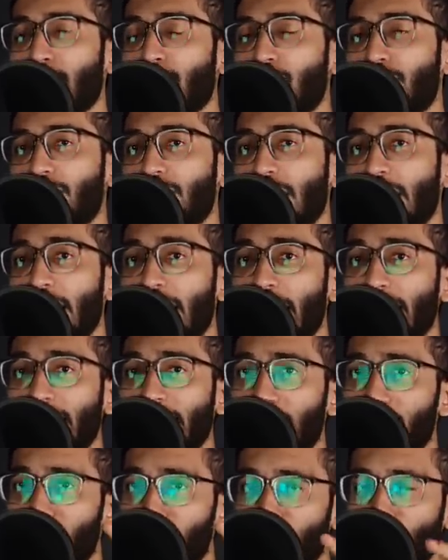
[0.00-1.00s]
removed. It
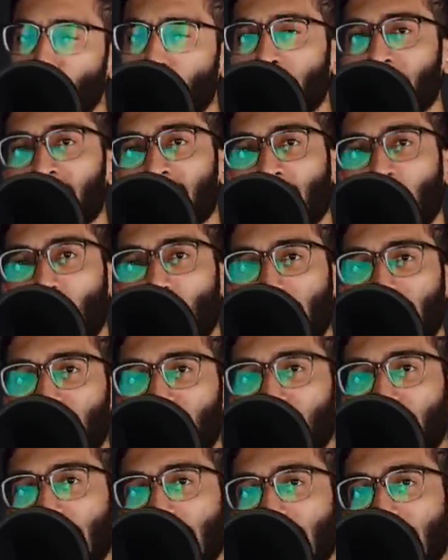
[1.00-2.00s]
is you who has
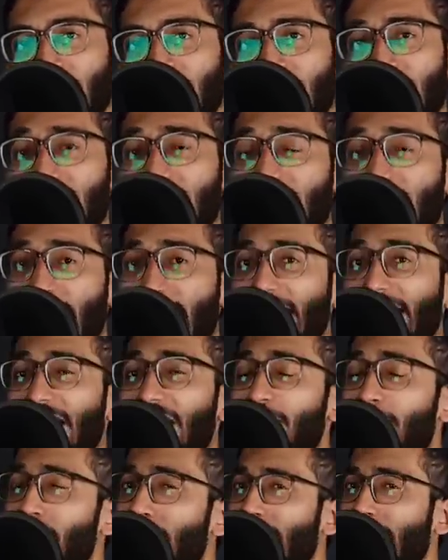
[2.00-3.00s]
to bring the change, it
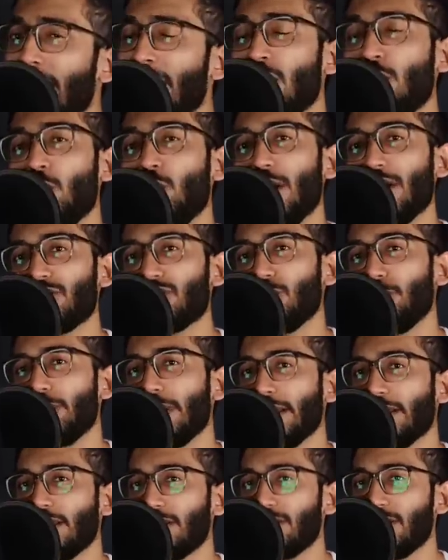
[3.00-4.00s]
is me who has to
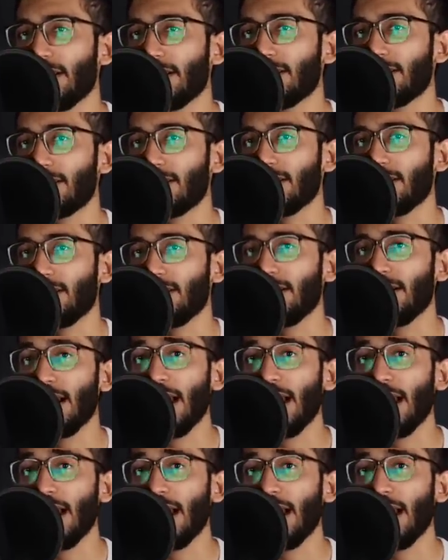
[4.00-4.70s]
bring the change.